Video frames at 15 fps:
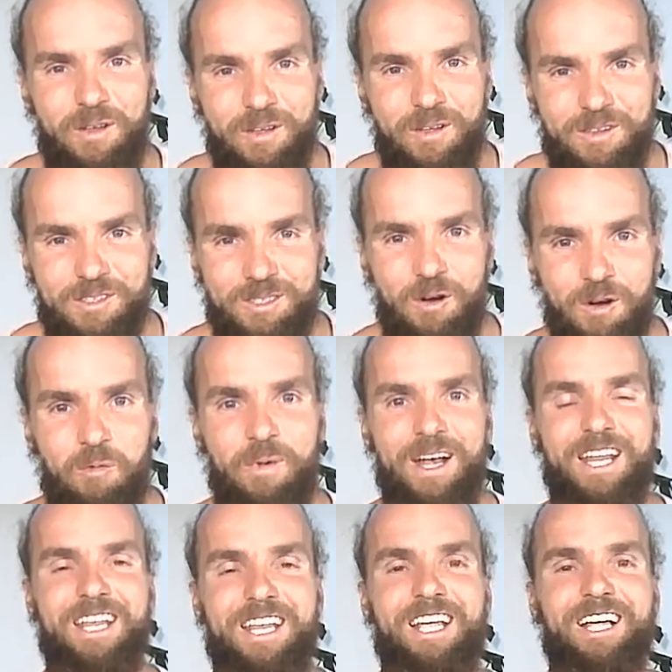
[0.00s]
So
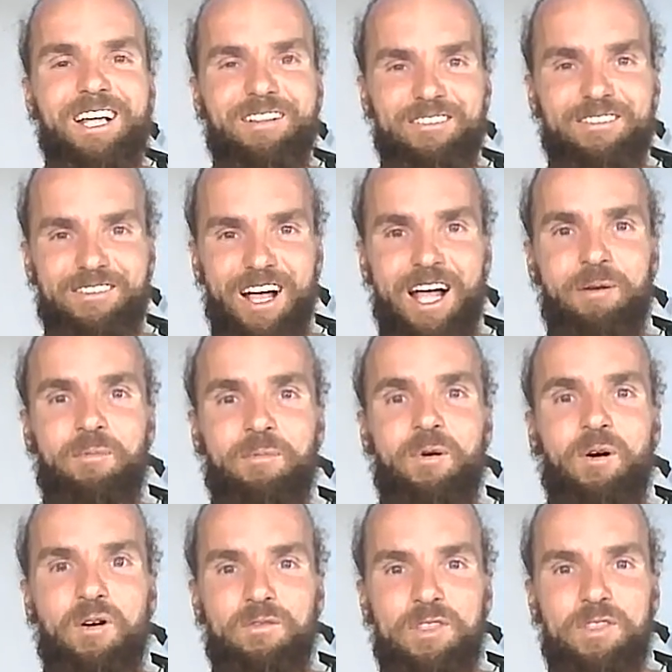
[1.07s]
many time
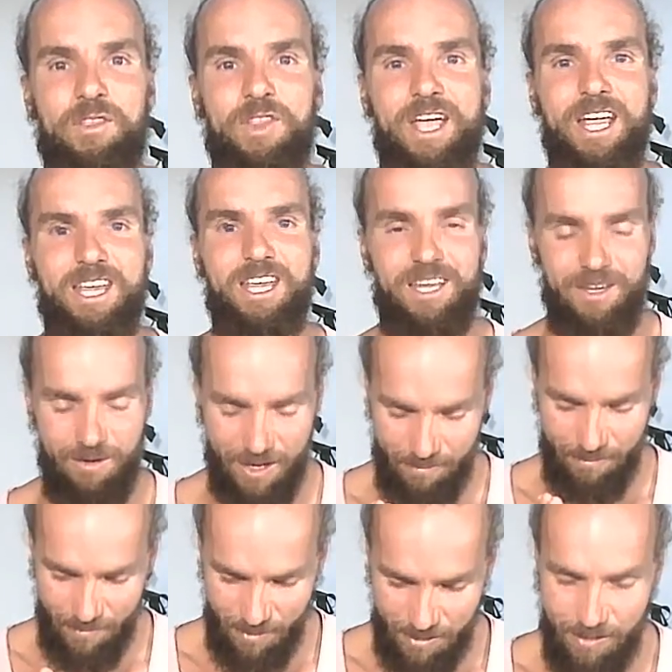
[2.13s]
of the day you can
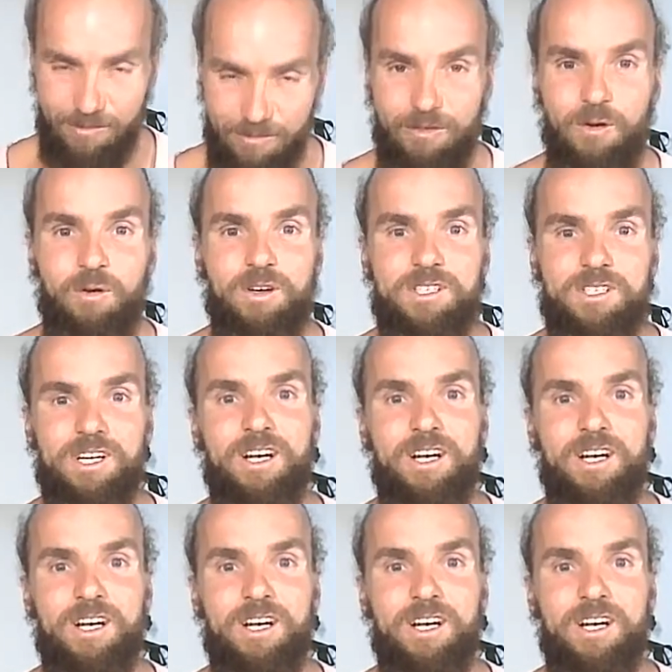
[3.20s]
put your focus on